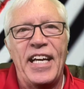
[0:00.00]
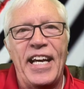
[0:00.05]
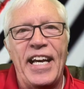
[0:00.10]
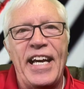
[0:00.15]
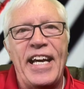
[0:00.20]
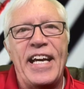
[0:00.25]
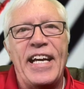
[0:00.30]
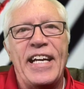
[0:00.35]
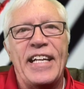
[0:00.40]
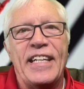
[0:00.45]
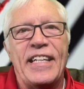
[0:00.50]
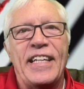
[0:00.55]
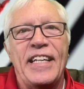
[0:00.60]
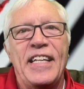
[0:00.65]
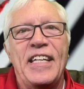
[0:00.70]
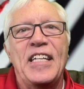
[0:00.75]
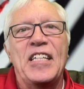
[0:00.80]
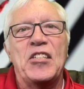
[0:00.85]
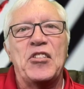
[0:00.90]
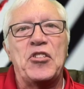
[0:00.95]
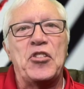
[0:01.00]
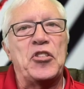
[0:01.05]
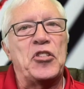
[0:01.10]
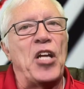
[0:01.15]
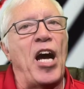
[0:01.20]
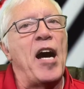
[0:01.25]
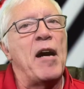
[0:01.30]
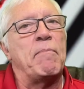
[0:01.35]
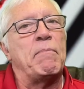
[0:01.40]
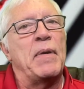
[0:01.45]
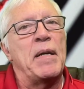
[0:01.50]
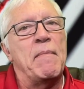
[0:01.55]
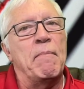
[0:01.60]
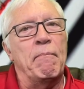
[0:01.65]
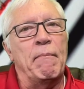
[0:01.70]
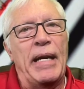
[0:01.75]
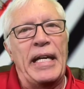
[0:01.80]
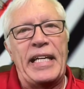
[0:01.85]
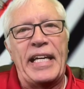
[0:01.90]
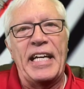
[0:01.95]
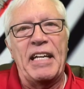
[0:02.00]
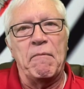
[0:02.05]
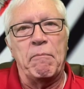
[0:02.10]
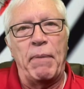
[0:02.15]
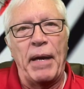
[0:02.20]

and stop making